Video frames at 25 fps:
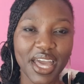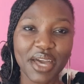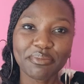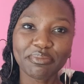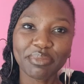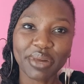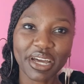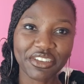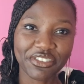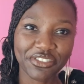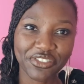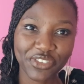
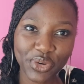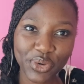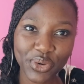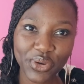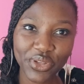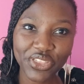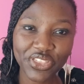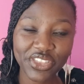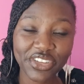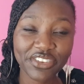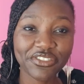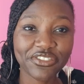My
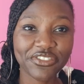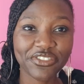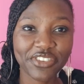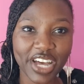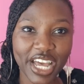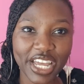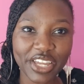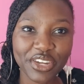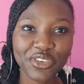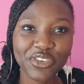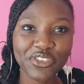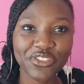fourth and
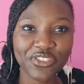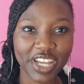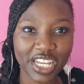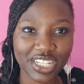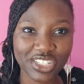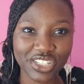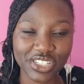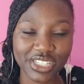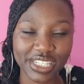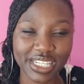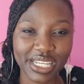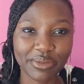final
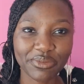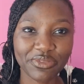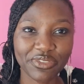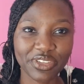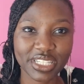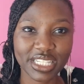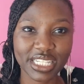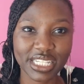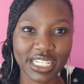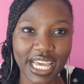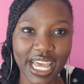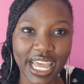fashion tip for
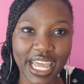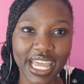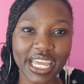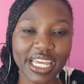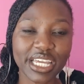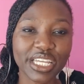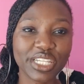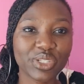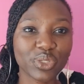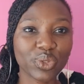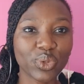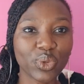today
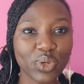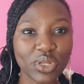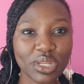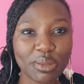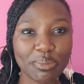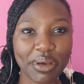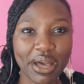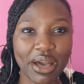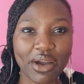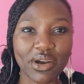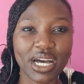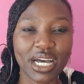is all
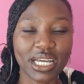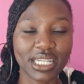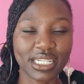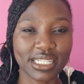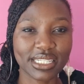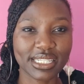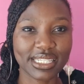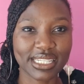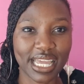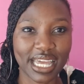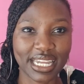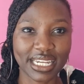about
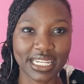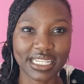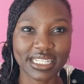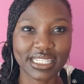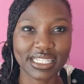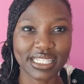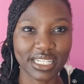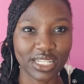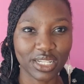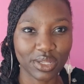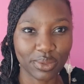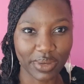understanding
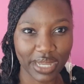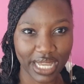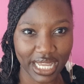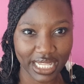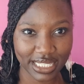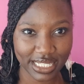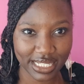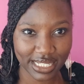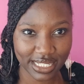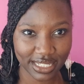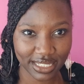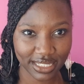
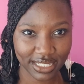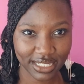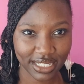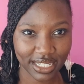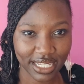silhouettes.